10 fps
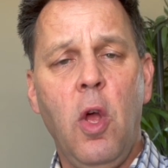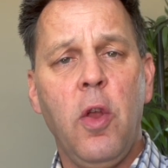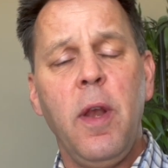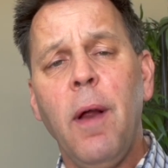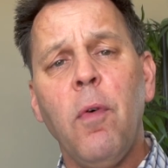
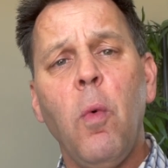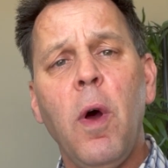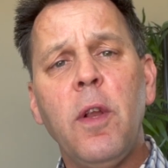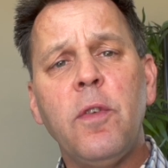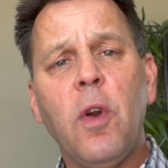You never
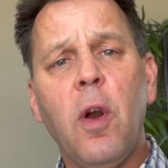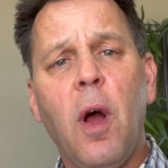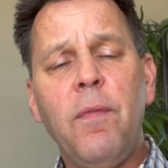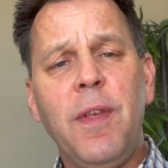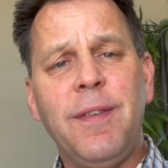want to start
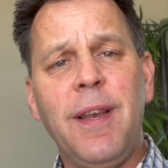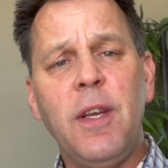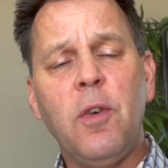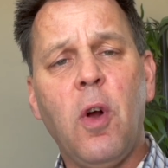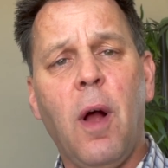off this
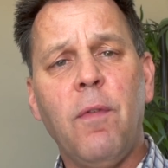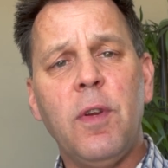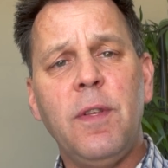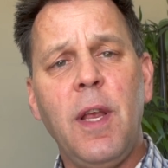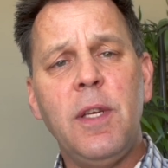initial
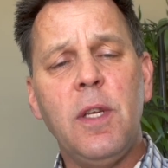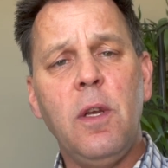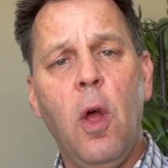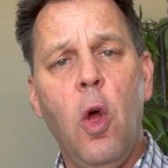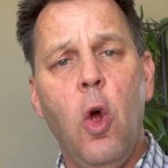
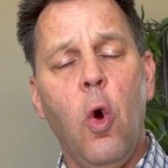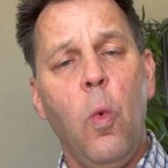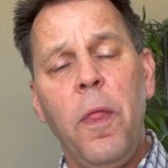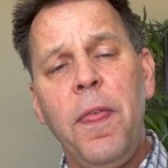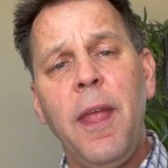conversation
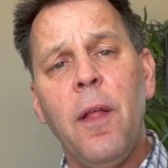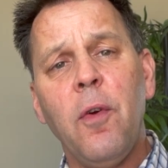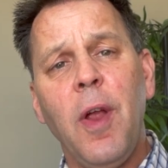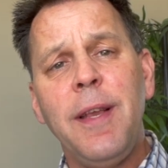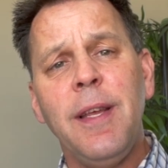with the
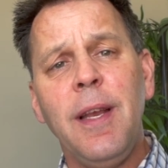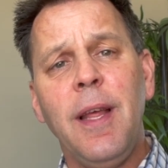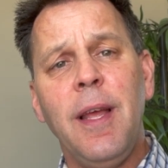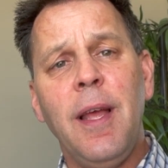other agent